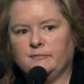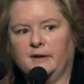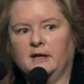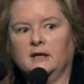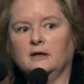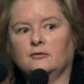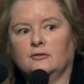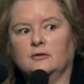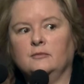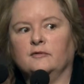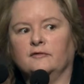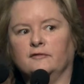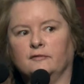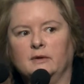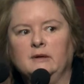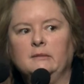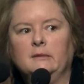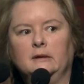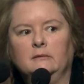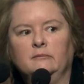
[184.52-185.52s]
by a group of
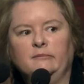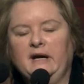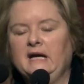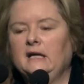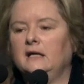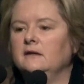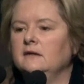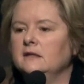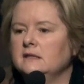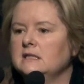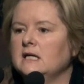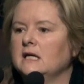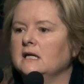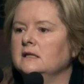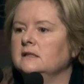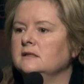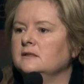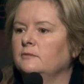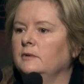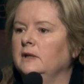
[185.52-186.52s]
women back in the
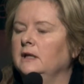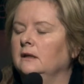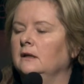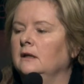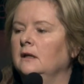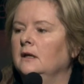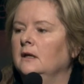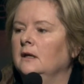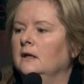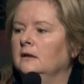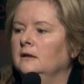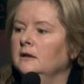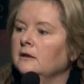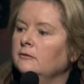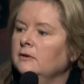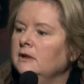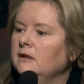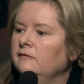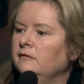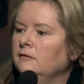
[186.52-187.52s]
days when no
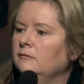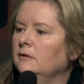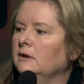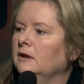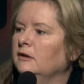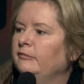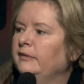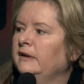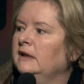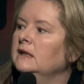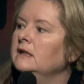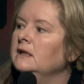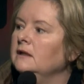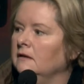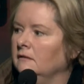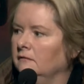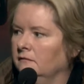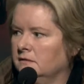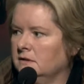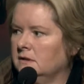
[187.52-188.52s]
one even really
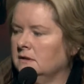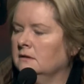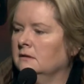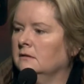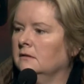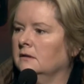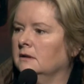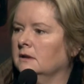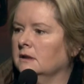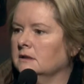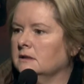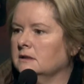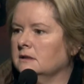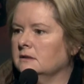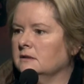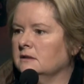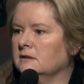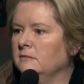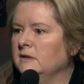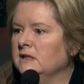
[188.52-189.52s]
believed that
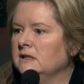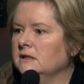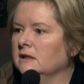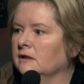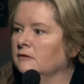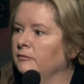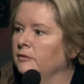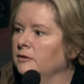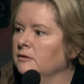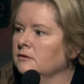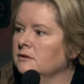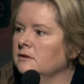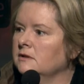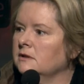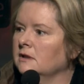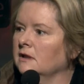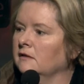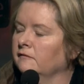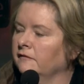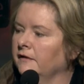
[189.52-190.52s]
domestic abuse
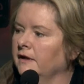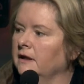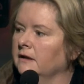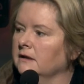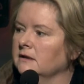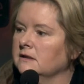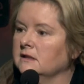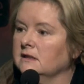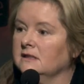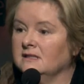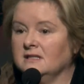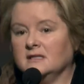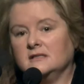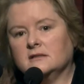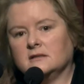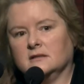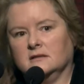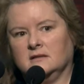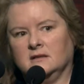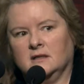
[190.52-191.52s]
and violence
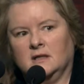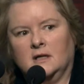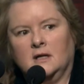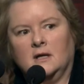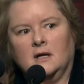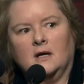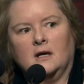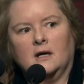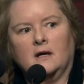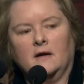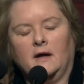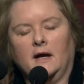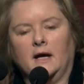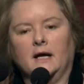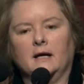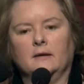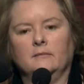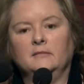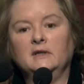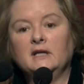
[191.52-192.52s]
existed.
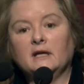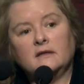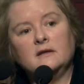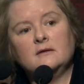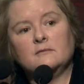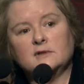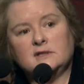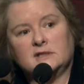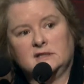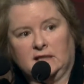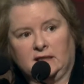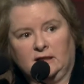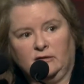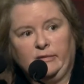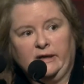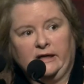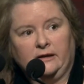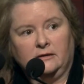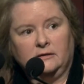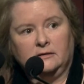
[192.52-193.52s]
Nothing was done
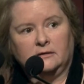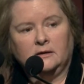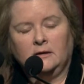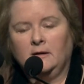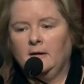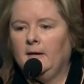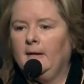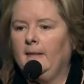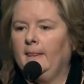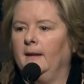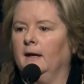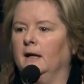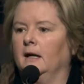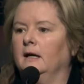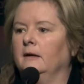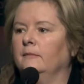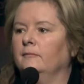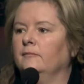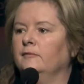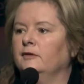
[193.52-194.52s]
about it.
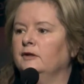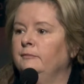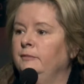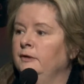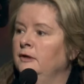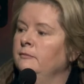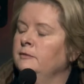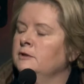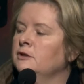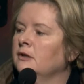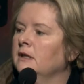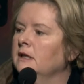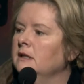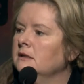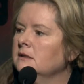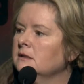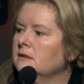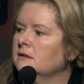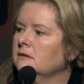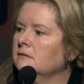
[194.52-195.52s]
The
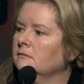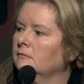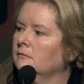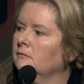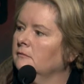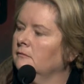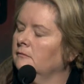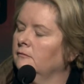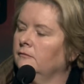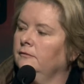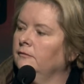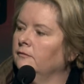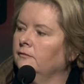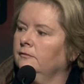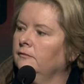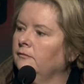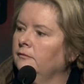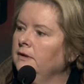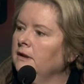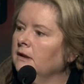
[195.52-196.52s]
perpetrators
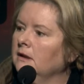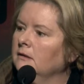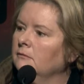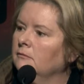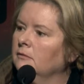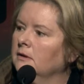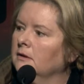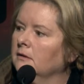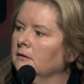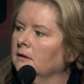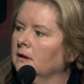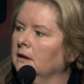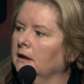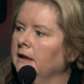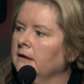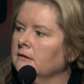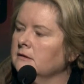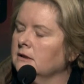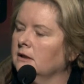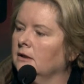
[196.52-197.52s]
really were
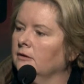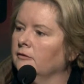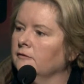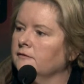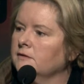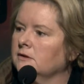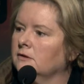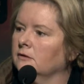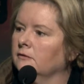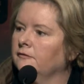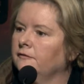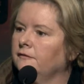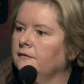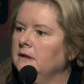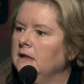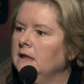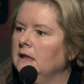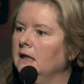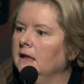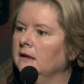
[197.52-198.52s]
allowed to go off
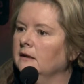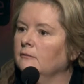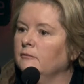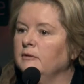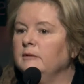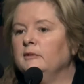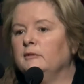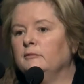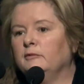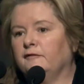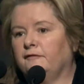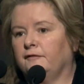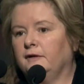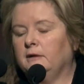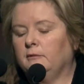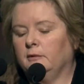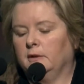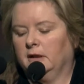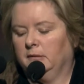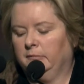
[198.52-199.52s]
scot-free and the women were
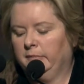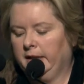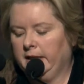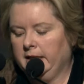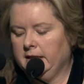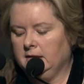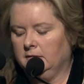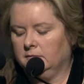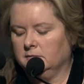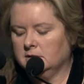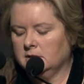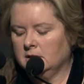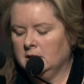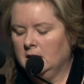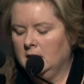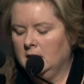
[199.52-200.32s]
frequently blamed.